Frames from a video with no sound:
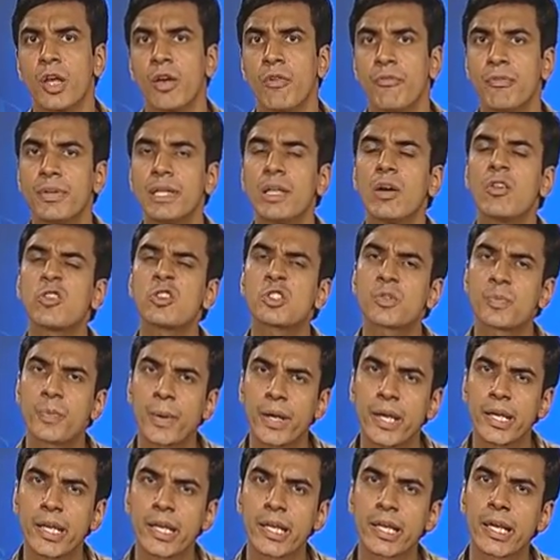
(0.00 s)
without
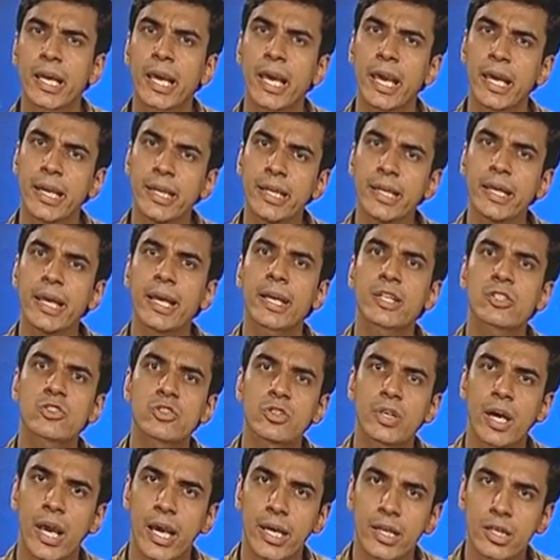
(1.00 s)
spending any
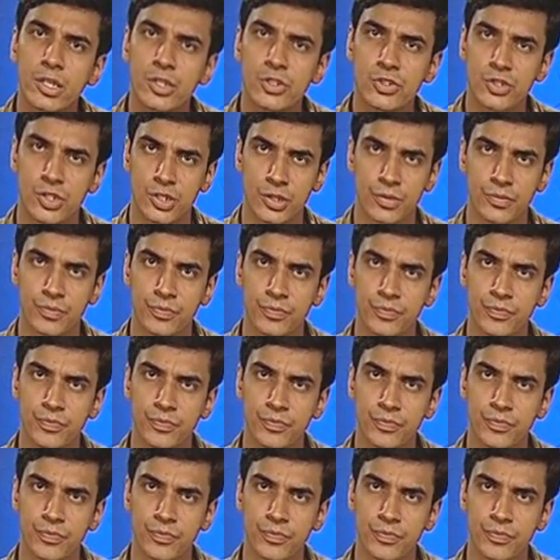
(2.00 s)
extra energy,